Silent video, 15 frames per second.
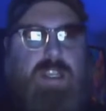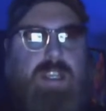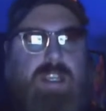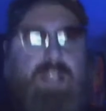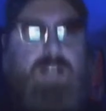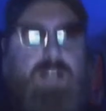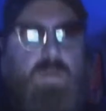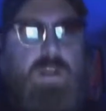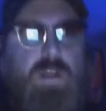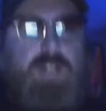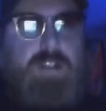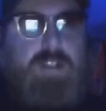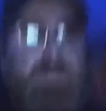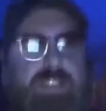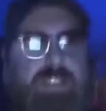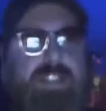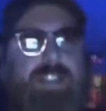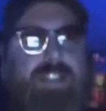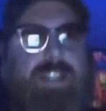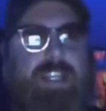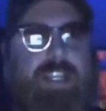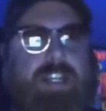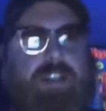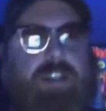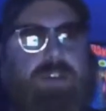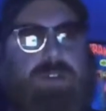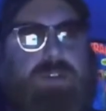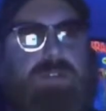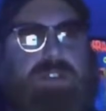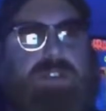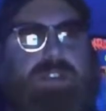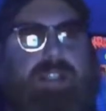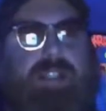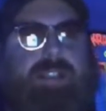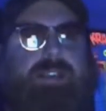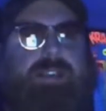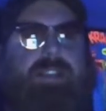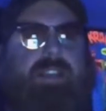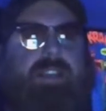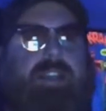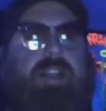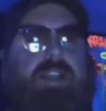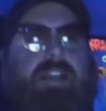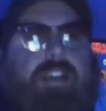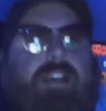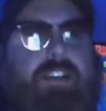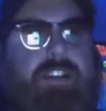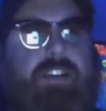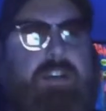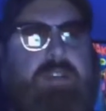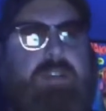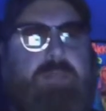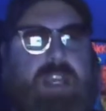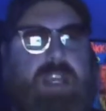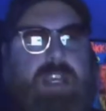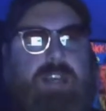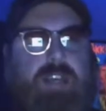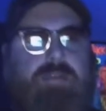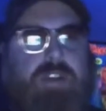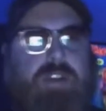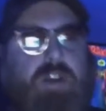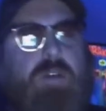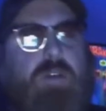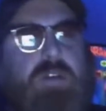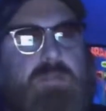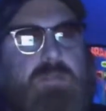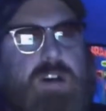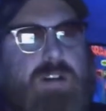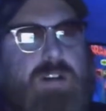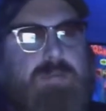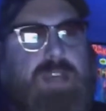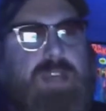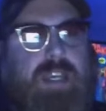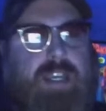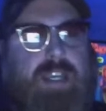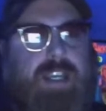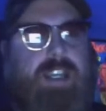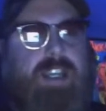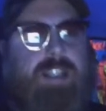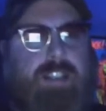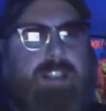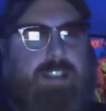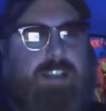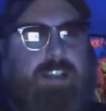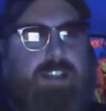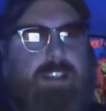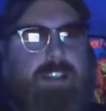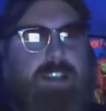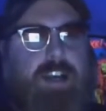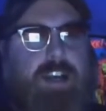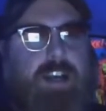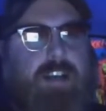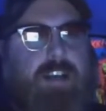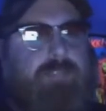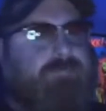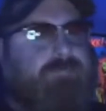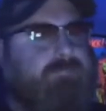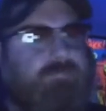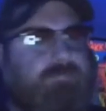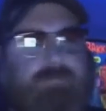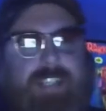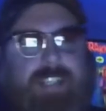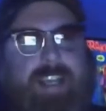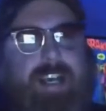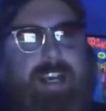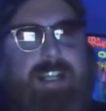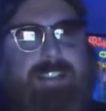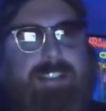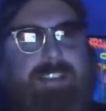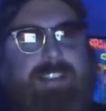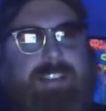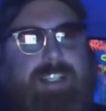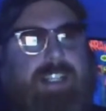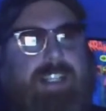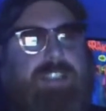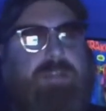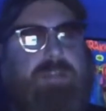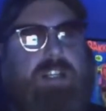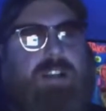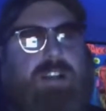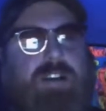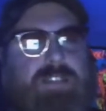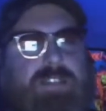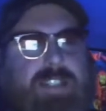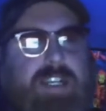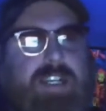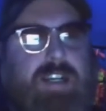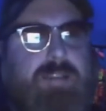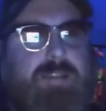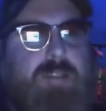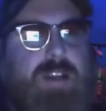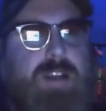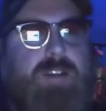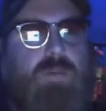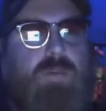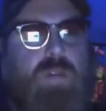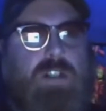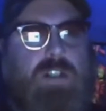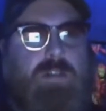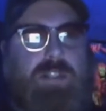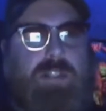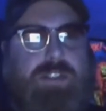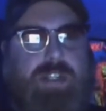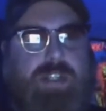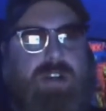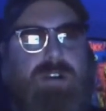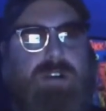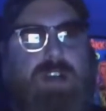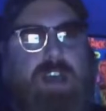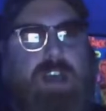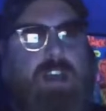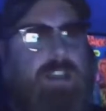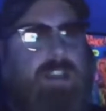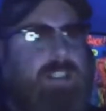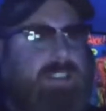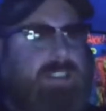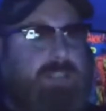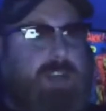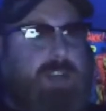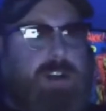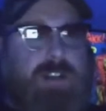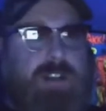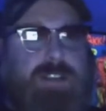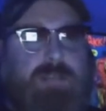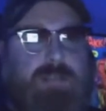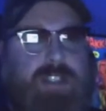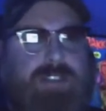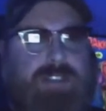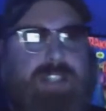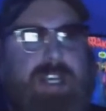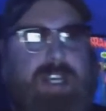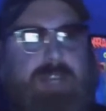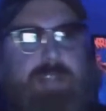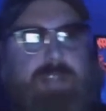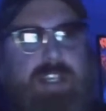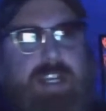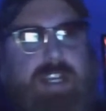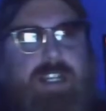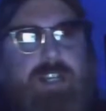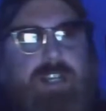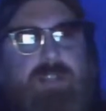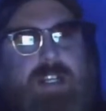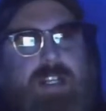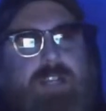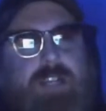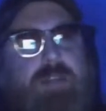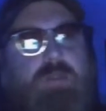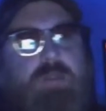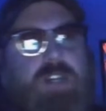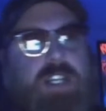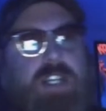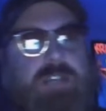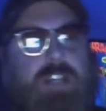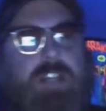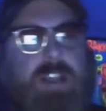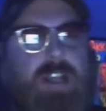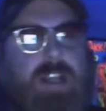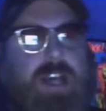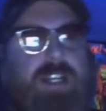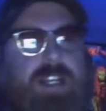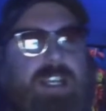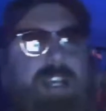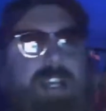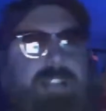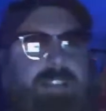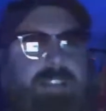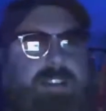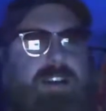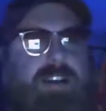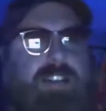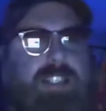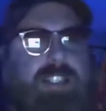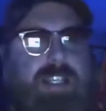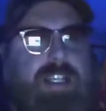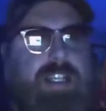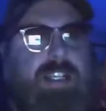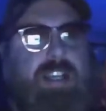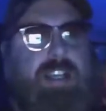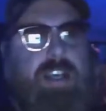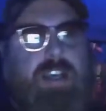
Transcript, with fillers: May here. Welcome to the new season of the Mayhem Show with Mark May. Um, guys, it has been a long time. Welcome to the show. You can see my awesome little setup I got here behind me. We're going to have a lot of guests on tonight.